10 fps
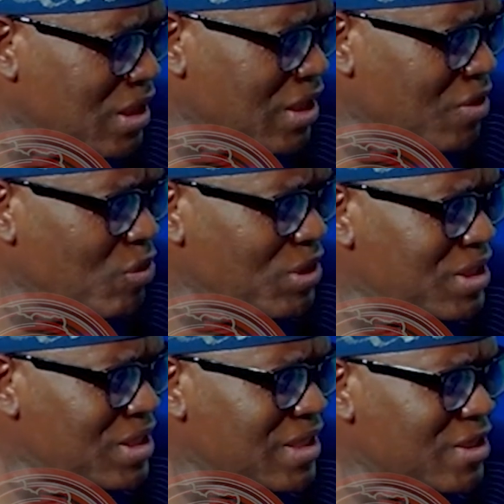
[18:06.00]

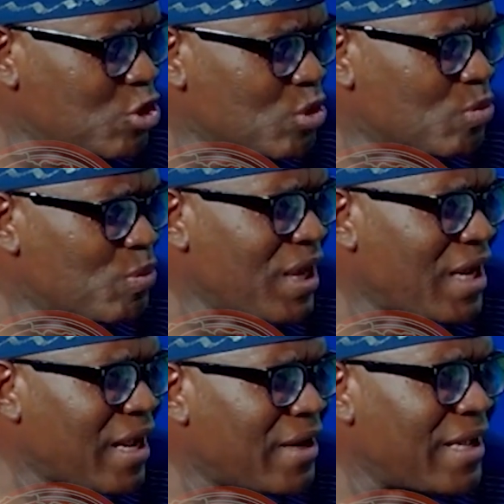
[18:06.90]
which should be
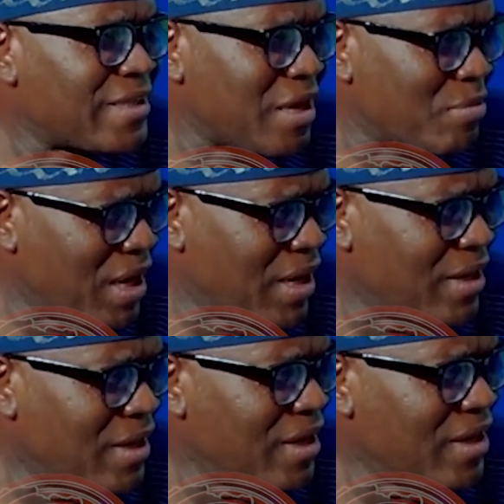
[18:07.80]
an anathema
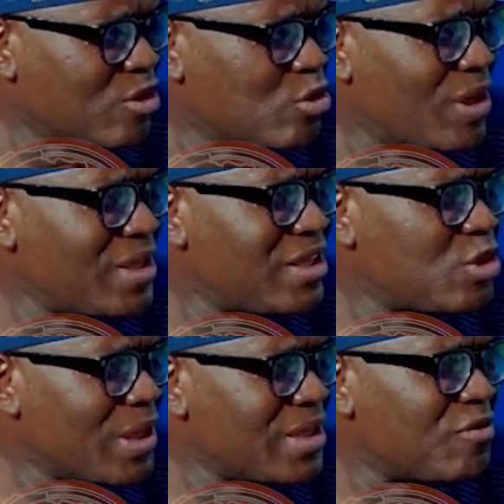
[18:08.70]
in
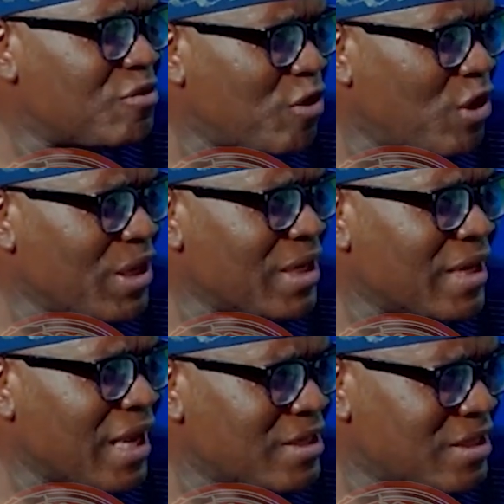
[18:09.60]
2024 in
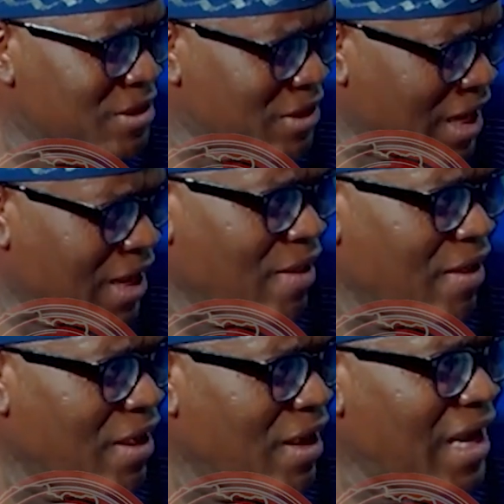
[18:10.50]
Nigeria.
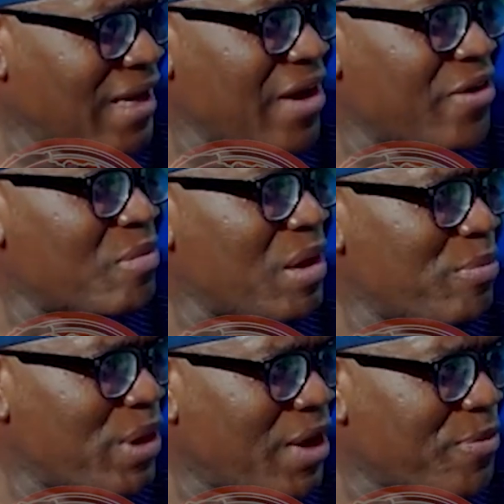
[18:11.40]
And I
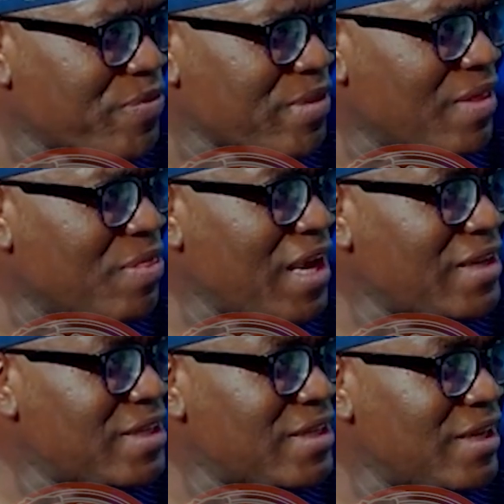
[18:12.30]
remember in
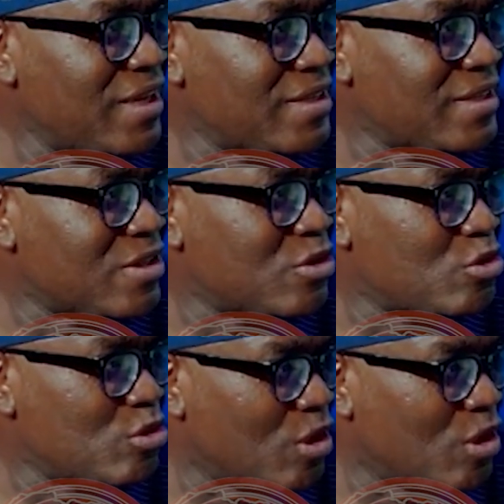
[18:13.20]
1982 or